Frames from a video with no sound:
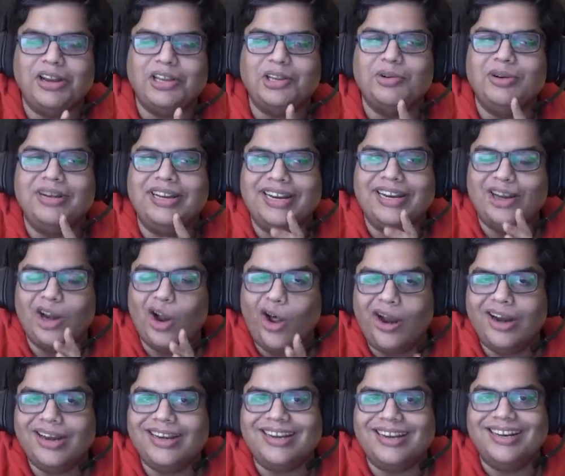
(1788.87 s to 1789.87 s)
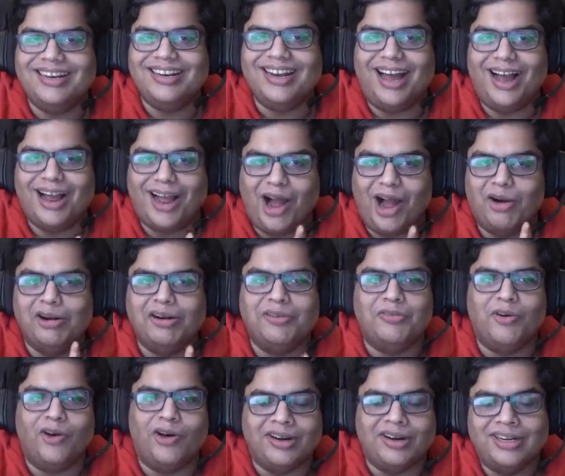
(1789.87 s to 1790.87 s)
you did not account
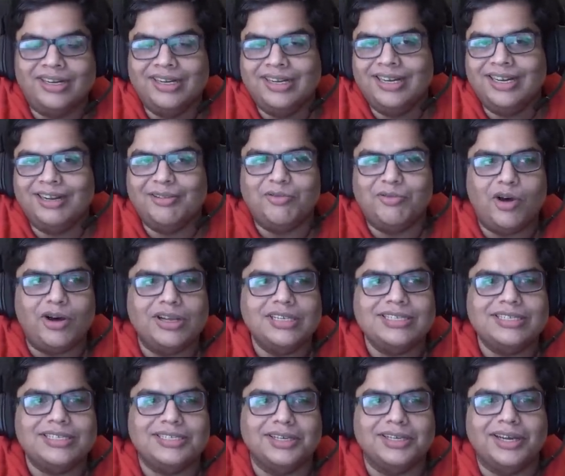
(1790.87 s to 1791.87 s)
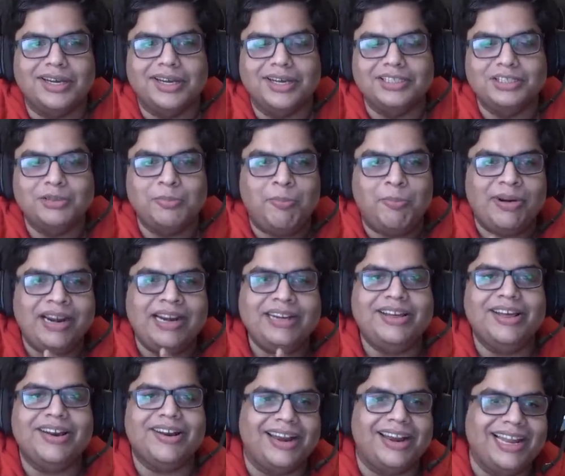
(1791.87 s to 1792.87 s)
for was the
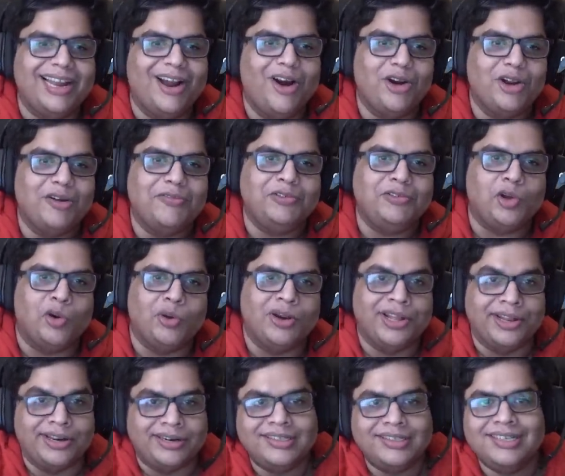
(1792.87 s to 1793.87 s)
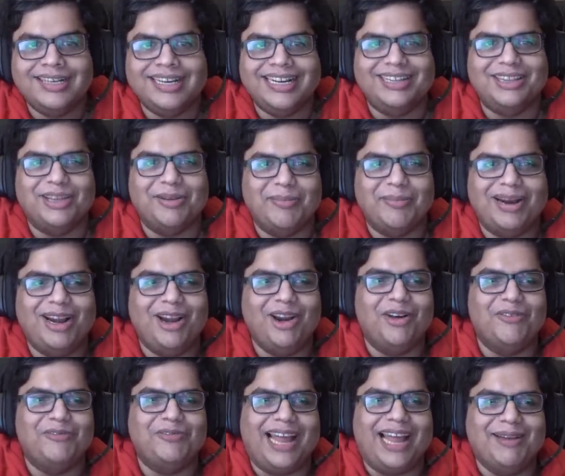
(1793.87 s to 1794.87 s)
printer running out of toner in the middle
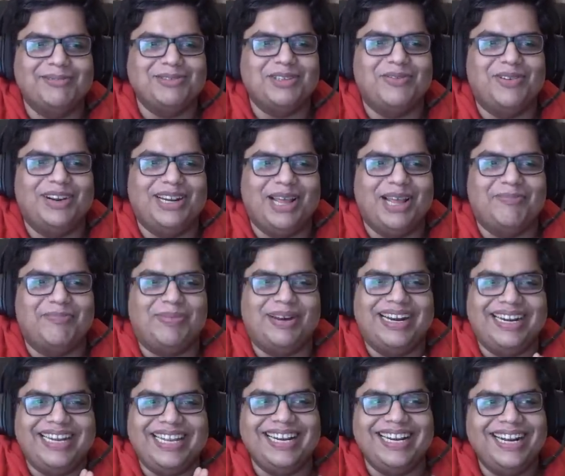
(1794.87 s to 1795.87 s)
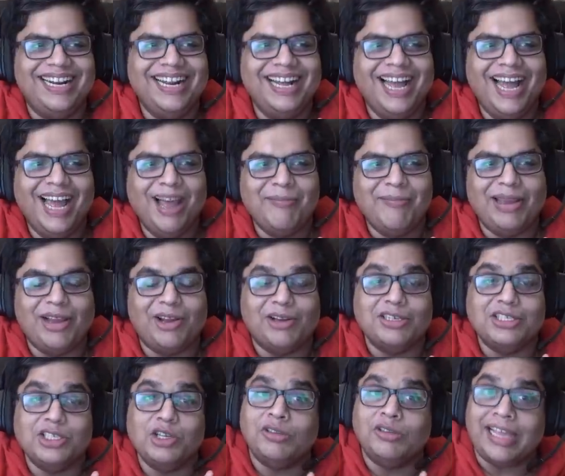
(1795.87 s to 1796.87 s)
of Times of India printing,
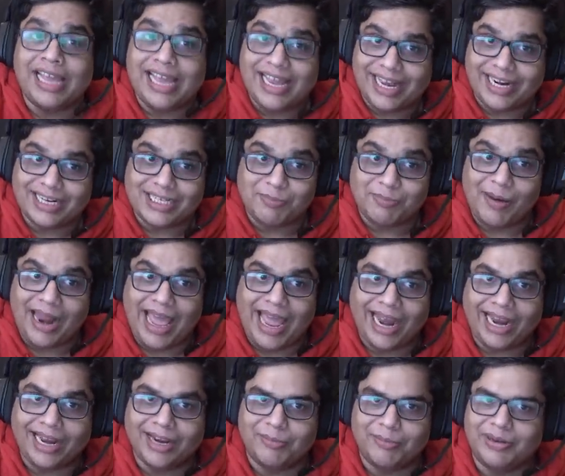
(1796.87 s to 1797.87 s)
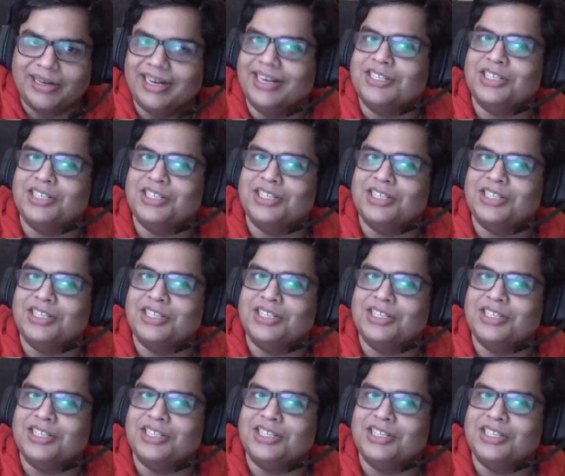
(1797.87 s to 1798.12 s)
because you think it's black, but it's